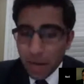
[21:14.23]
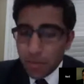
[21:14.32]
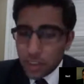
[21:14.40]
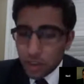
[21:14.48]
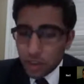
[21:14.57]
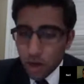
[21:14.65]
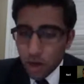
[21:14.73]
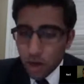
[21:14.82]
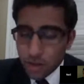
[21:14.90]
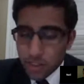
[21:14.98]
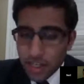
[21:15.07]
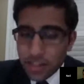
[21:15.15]
Mr.
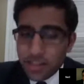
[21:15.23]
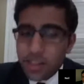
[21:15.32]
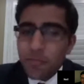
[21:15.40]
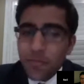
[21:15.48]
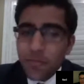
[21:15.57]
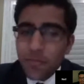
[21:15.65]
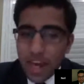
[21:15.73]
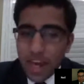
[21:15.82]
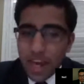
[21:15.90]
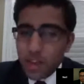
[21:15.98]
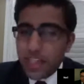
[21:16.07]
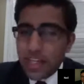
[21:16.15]
Arjo says, I
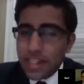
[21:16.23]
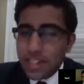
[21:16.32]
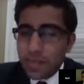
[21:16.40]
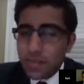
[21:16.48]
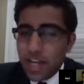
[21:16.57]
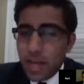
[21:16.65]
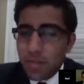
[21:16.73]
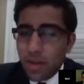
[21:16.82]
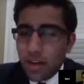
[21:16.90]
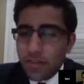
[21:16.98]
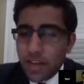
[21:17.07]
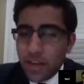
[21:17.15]
usually take some time
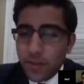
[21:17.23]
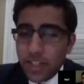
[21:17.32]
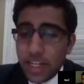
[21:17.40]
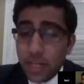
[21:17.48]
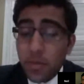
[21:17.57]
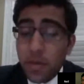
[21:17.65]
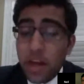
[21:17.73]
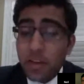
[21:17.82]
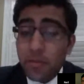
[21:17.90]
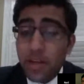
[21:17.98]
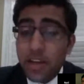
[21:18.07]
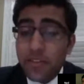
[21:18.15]
off every day to prepare for
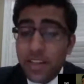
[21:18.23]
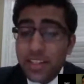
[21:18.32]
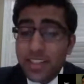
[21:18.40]
my event.